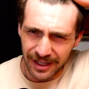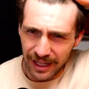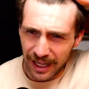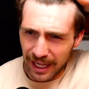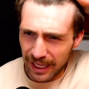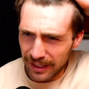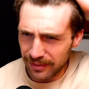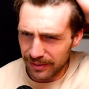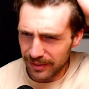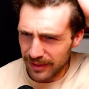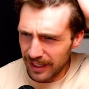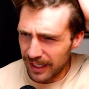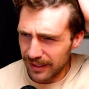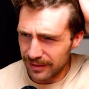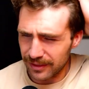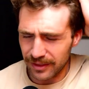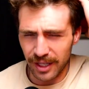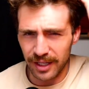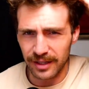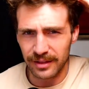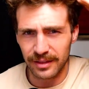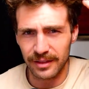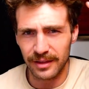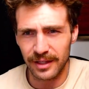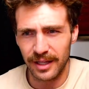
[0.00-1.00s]
I
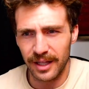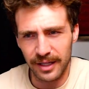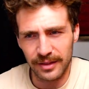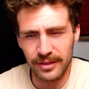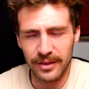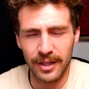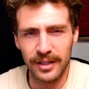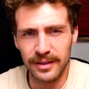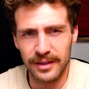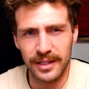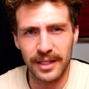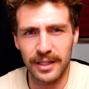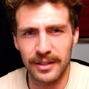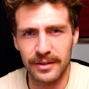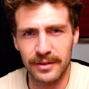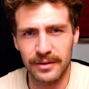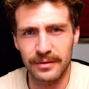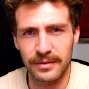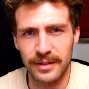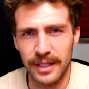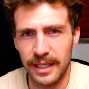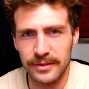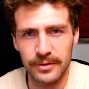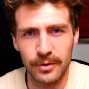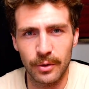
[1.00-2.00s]
thought
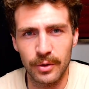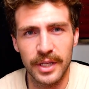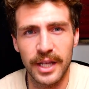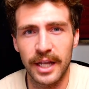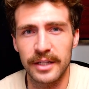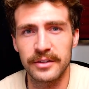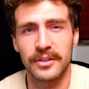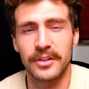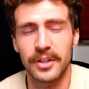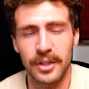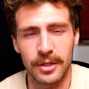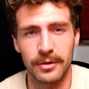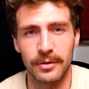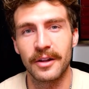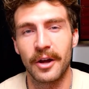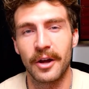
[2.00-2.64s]
that's all you had to do.